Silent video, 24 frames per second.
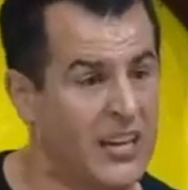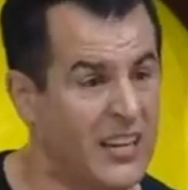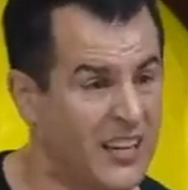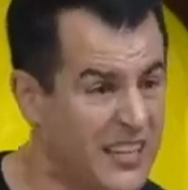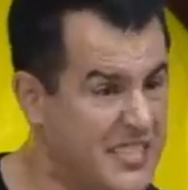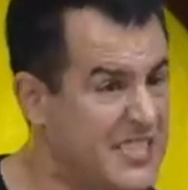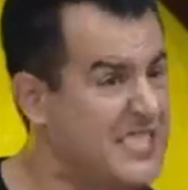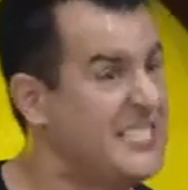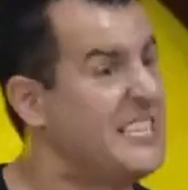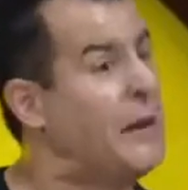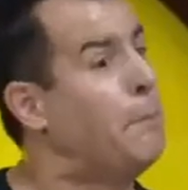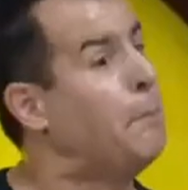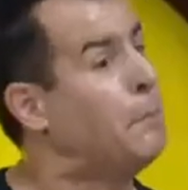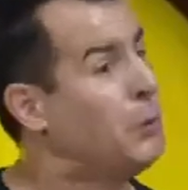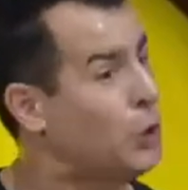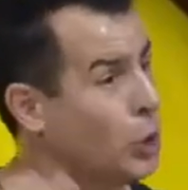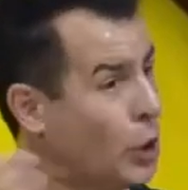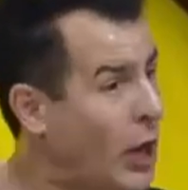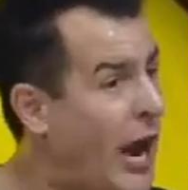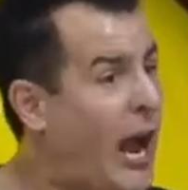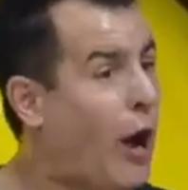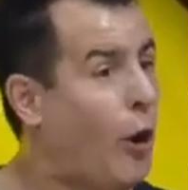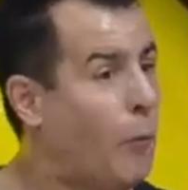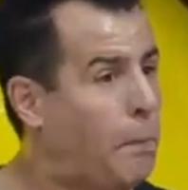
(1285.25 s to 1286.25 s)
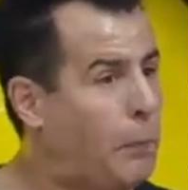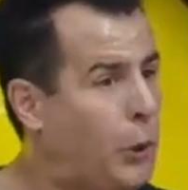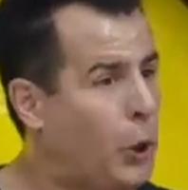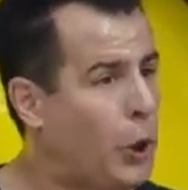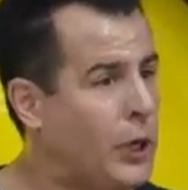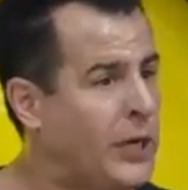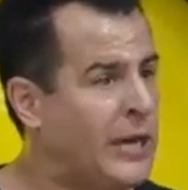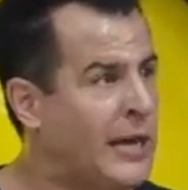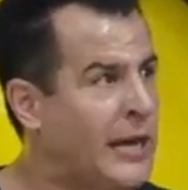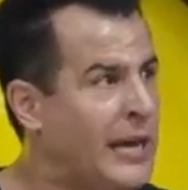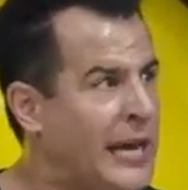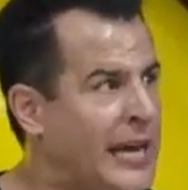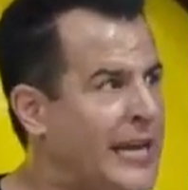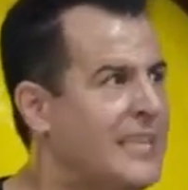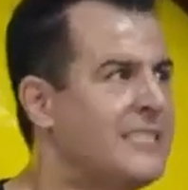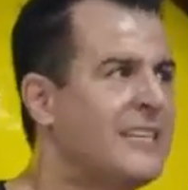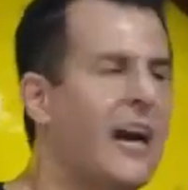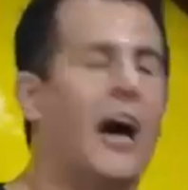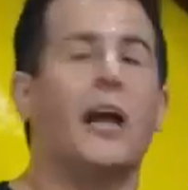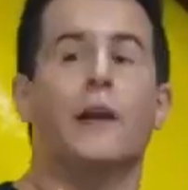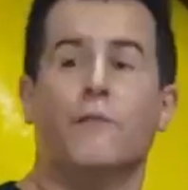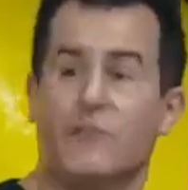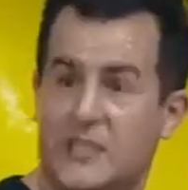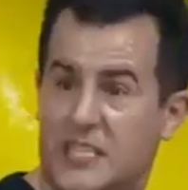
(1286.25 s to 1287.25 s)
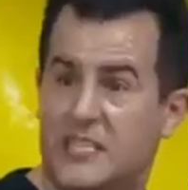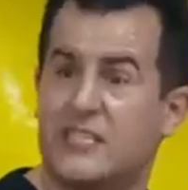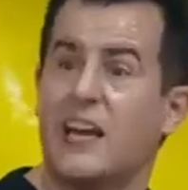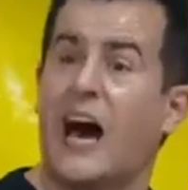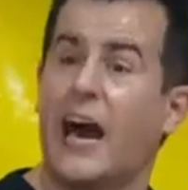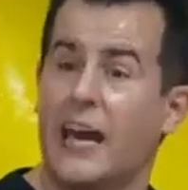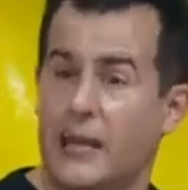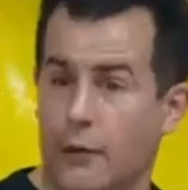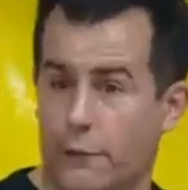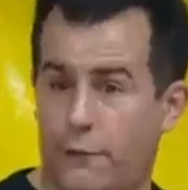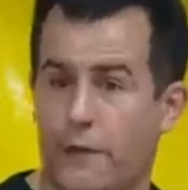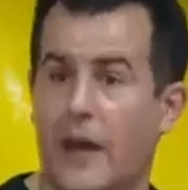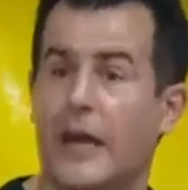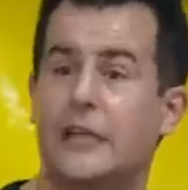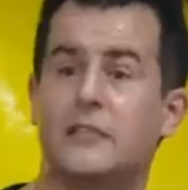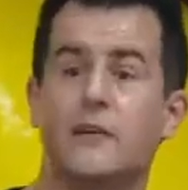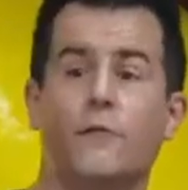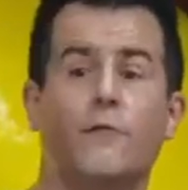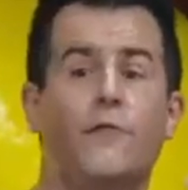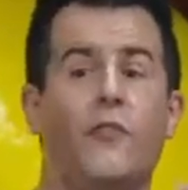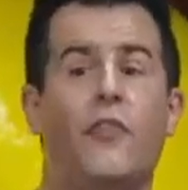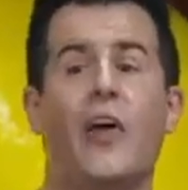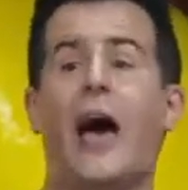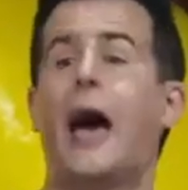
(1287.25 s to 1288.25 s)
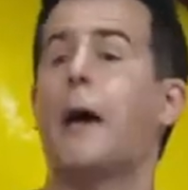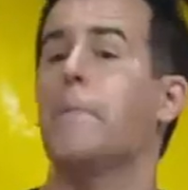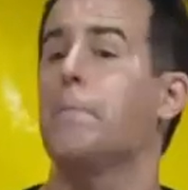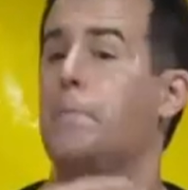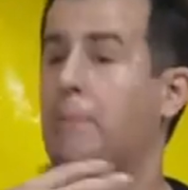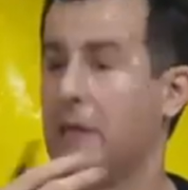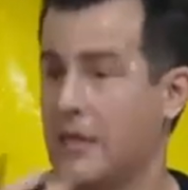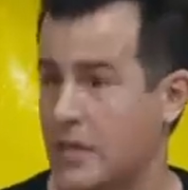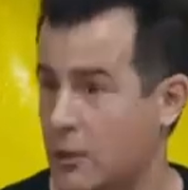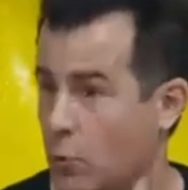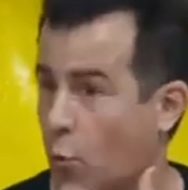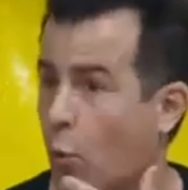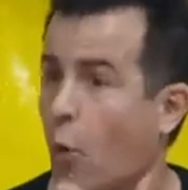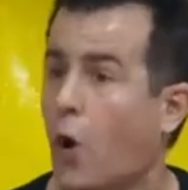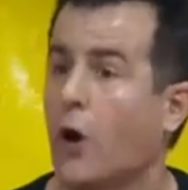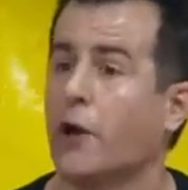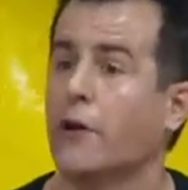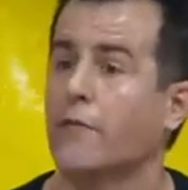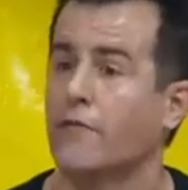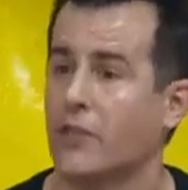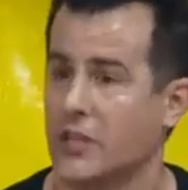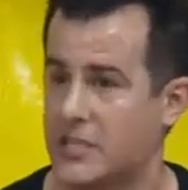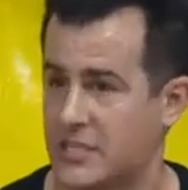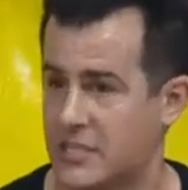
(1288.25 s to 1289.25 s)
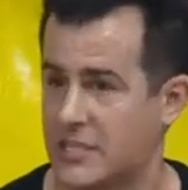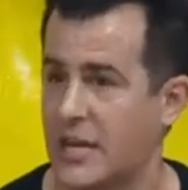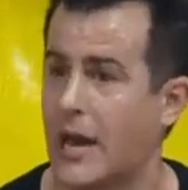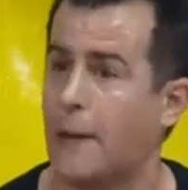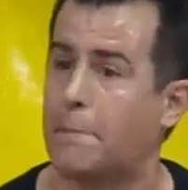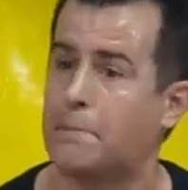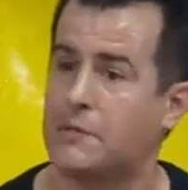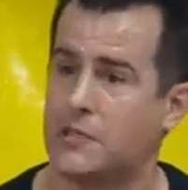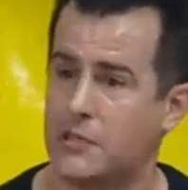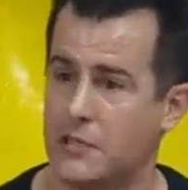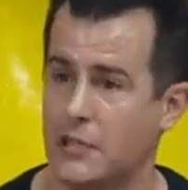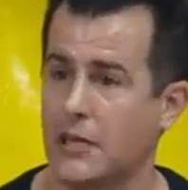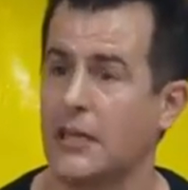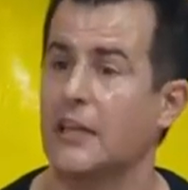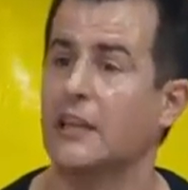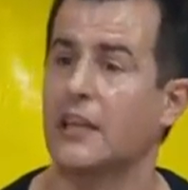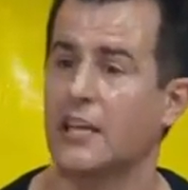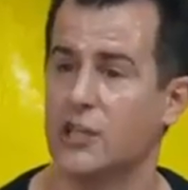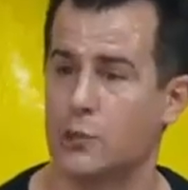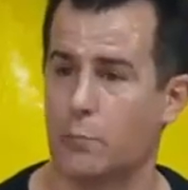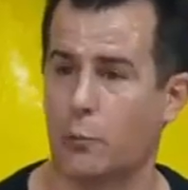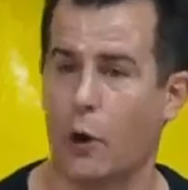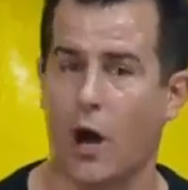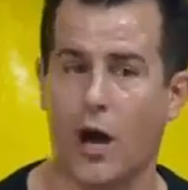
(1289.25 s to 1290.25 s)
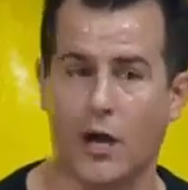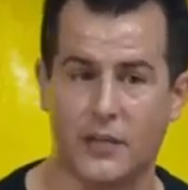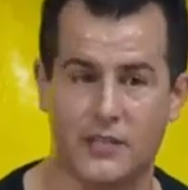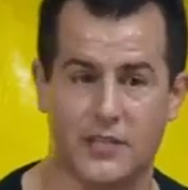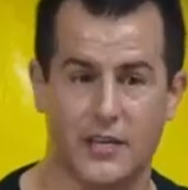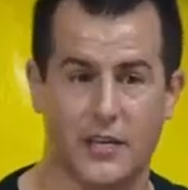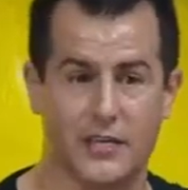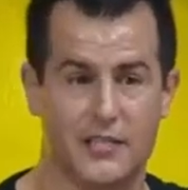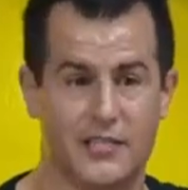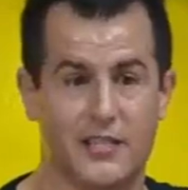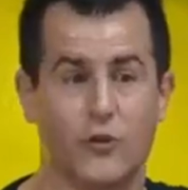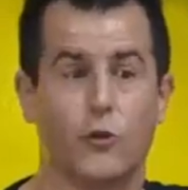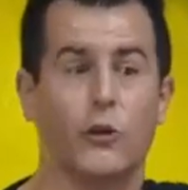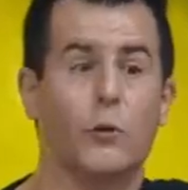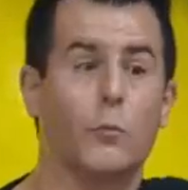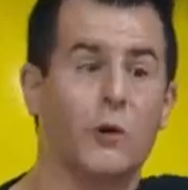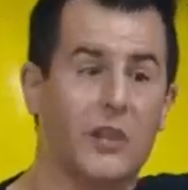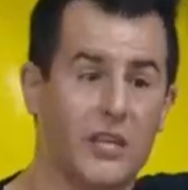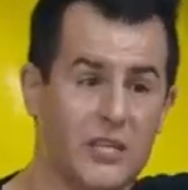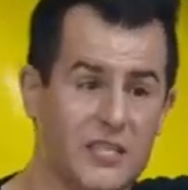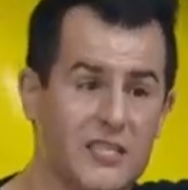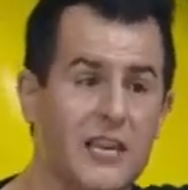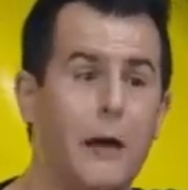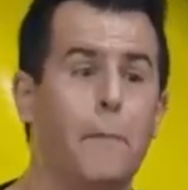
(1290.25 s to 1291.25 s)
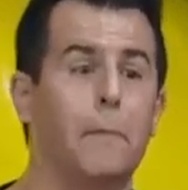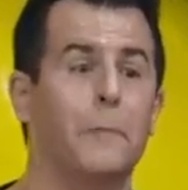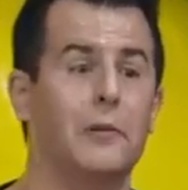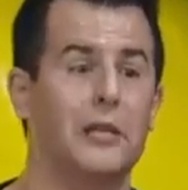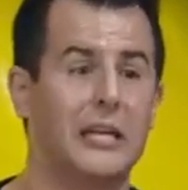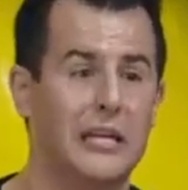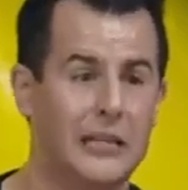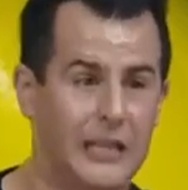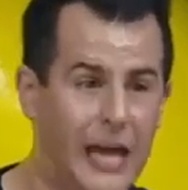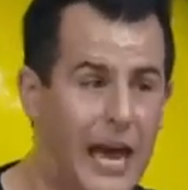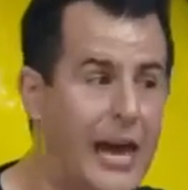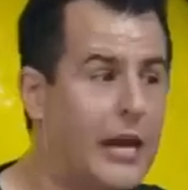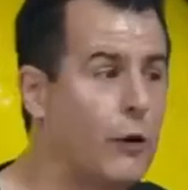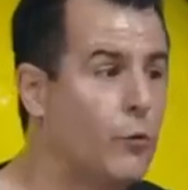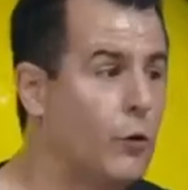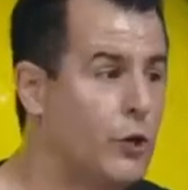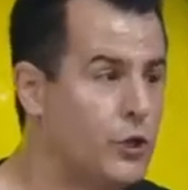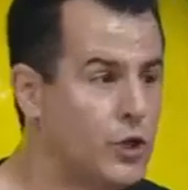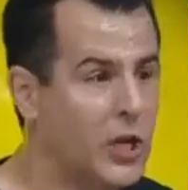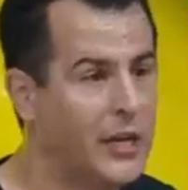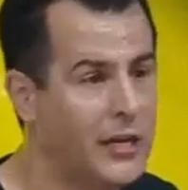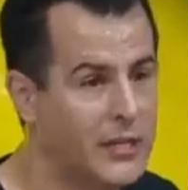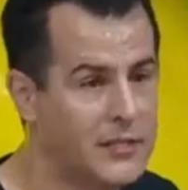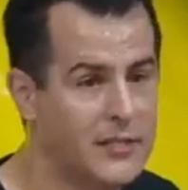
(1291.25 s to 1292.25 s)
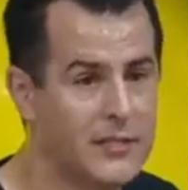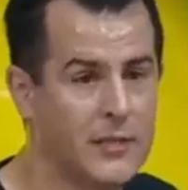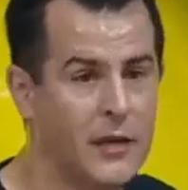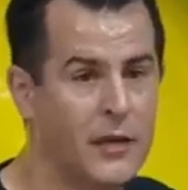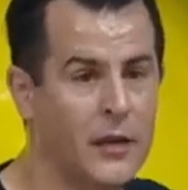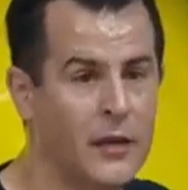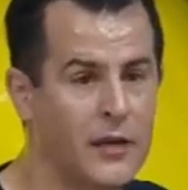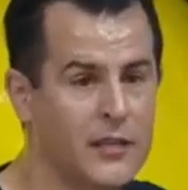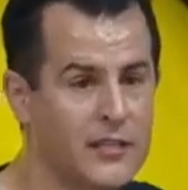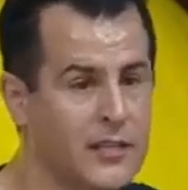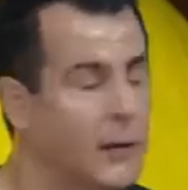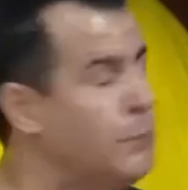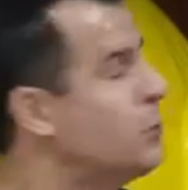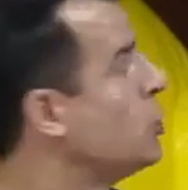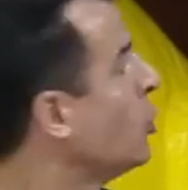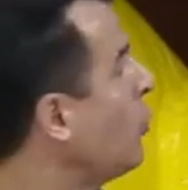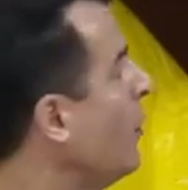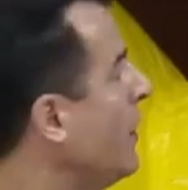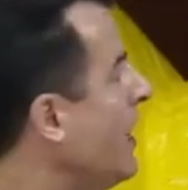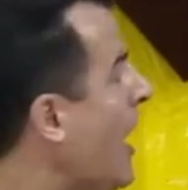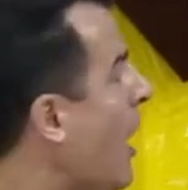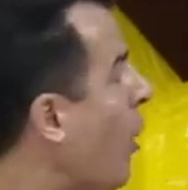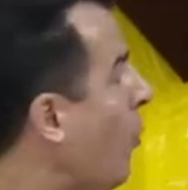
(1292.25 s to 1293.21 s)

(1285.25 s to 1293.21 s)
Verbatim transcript: assembler output, is kind of a side effect of that being one of the steps in this process, dealing with assembly language and its subsequent